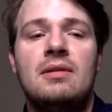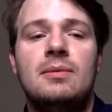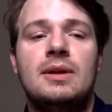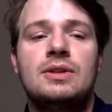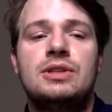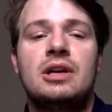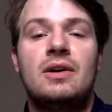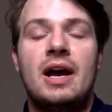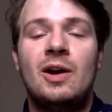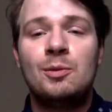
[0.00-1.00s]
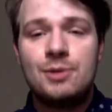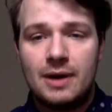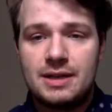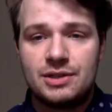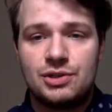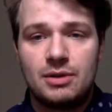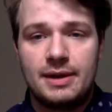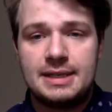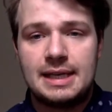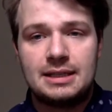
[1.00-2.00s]
And so I hope you guys enjoy
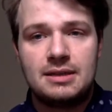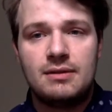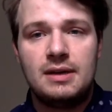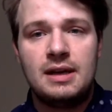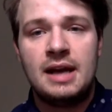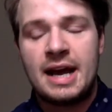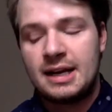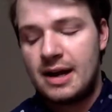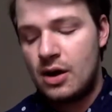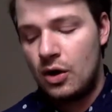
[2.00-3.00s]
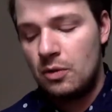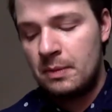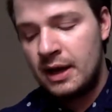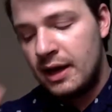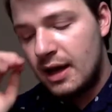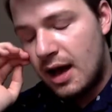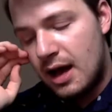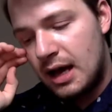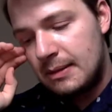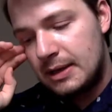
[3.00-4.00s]
this activity, and I hope
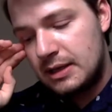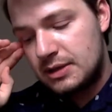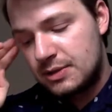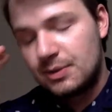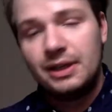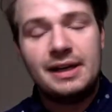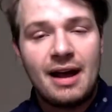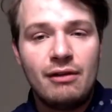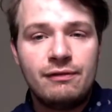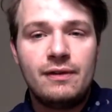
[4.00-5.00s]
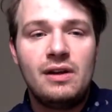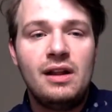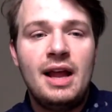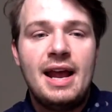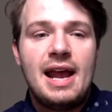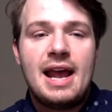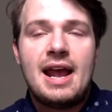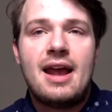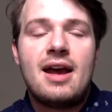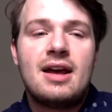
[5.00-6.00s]
it's really helpful,
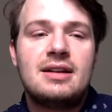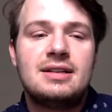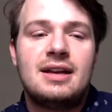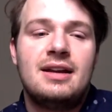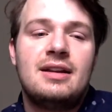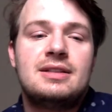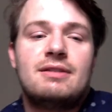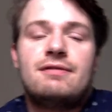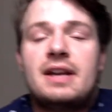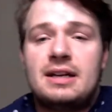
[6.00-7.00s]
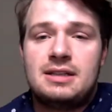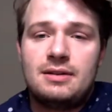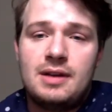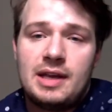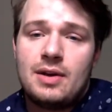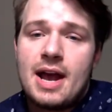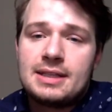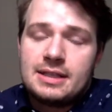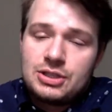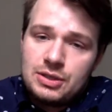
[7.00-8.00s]
and it is a fun activity that you guys
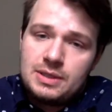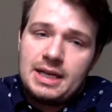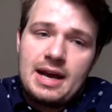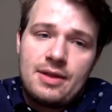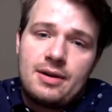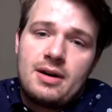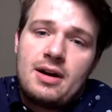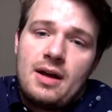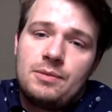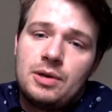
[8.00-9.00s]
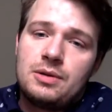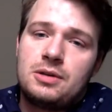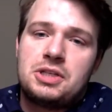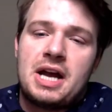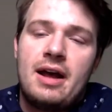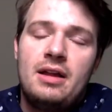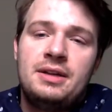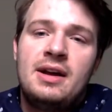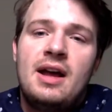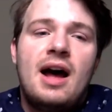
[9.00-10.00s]
can do together, you and your child.
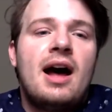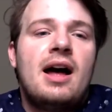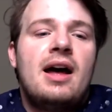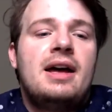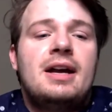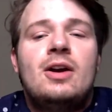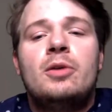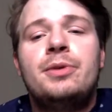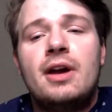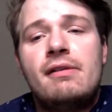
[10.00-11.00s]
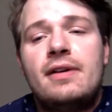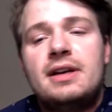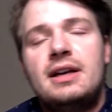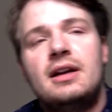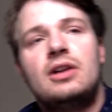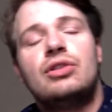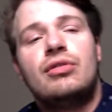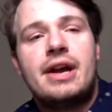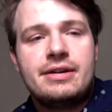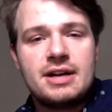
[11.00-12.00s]
And I hope you have a
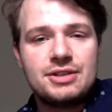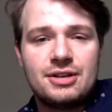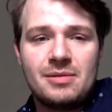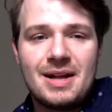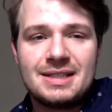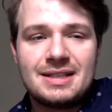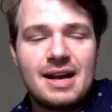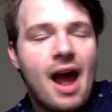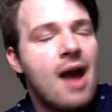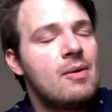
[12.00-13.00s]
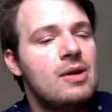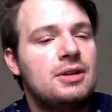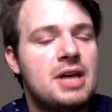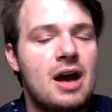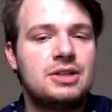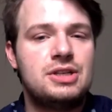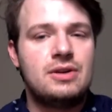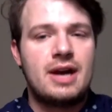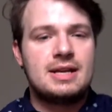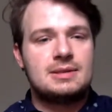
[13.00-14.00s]
great rest of your Wednesday. I will talk to you
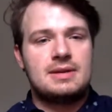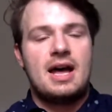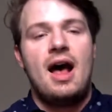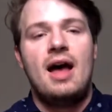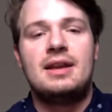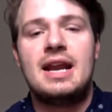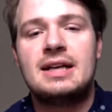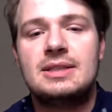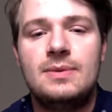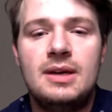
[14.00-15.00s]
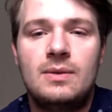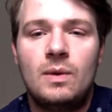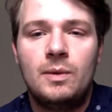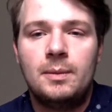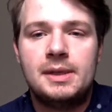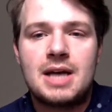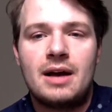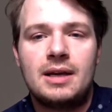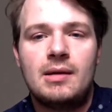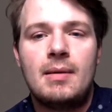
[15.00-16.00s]
guys next week. We'll be
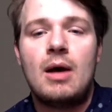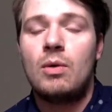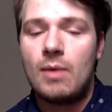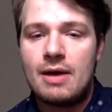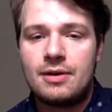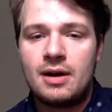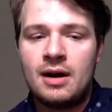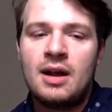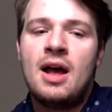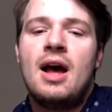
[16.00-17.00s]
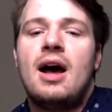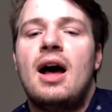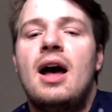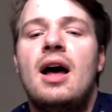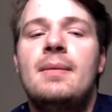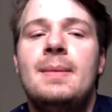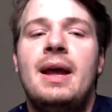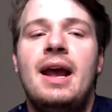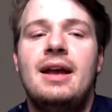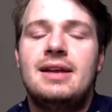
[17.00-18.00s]
talking about weather.
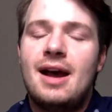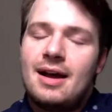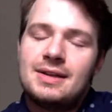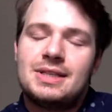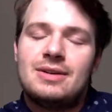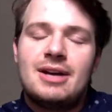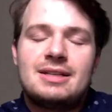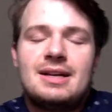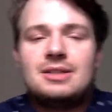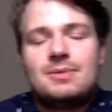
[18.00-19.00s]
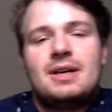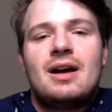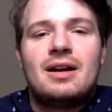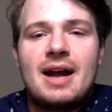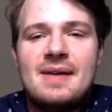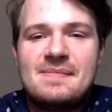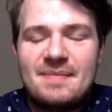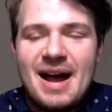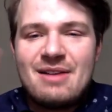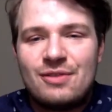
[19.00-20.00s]
And yeah, I'll see you guys next week. All right.
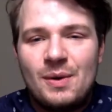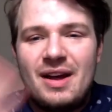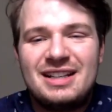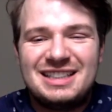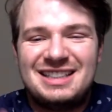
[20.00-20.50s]
Bye, everyone.